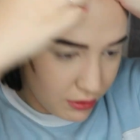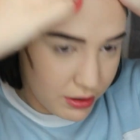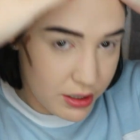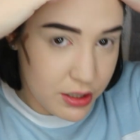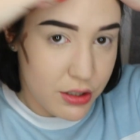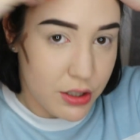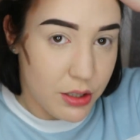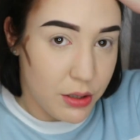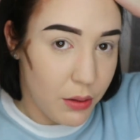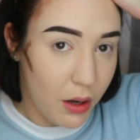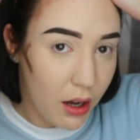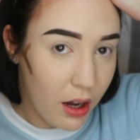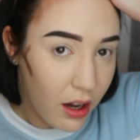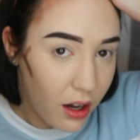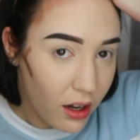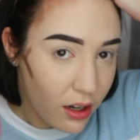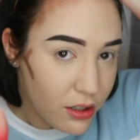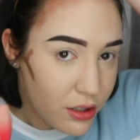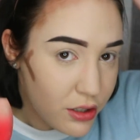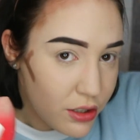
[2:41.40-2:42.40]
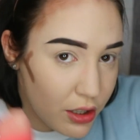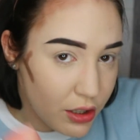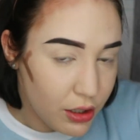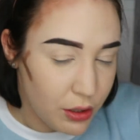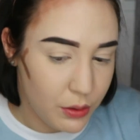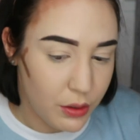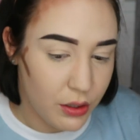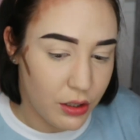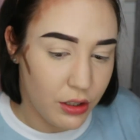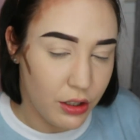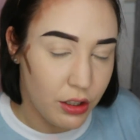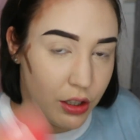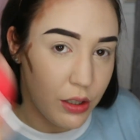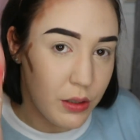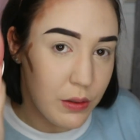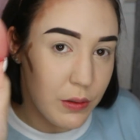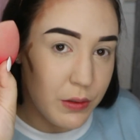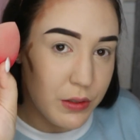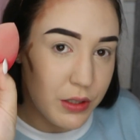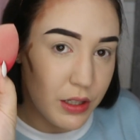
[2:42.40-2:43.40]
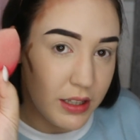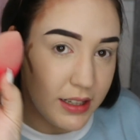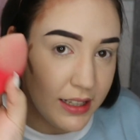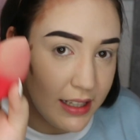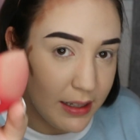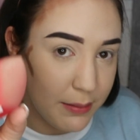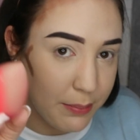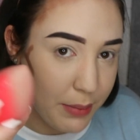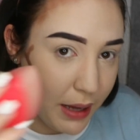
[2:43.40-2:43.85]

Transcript: or it's too harsh, you can use the